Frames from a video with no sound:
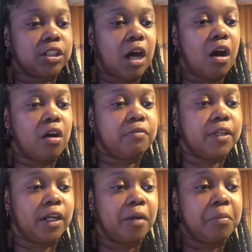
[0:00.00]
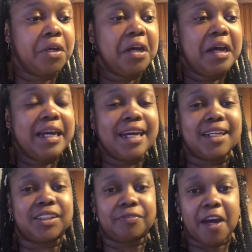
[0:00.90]
are overcome, it
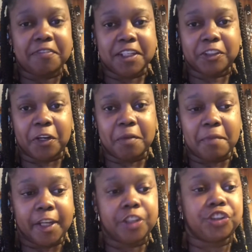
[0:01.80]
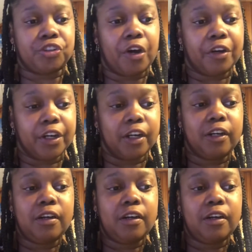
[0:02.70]
is faith that's going to make you stronger